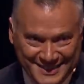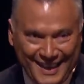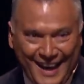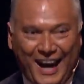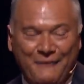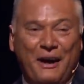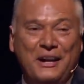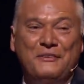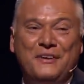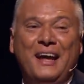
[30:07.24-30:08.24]

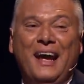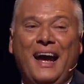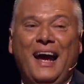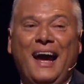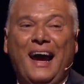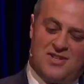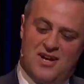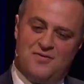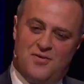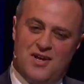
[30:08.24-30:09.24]
Yes. But can I just
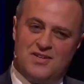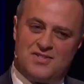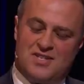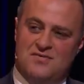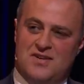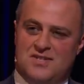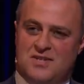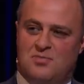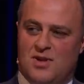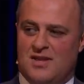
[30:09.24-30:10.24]
clarify that Stephen has
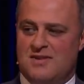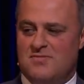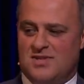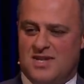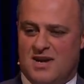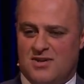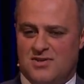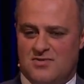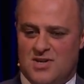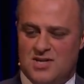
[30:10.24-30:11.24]
completely
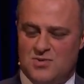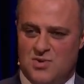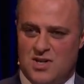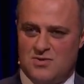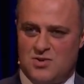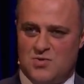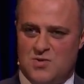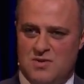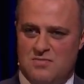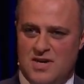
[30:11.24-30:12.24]
mischaracterised what I was
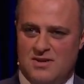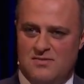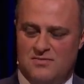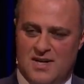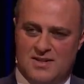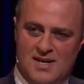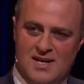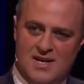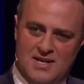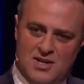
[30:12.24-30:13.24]
talking about. In fact,
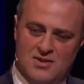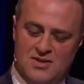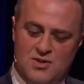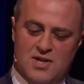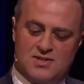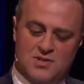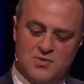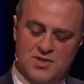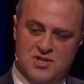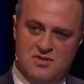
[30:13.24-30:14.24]
you asked the
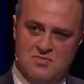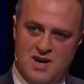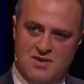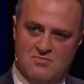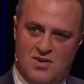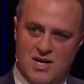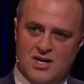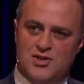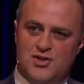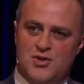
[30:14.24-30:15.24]
question about my
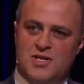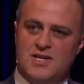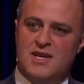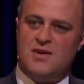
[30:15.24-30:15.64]
own journey.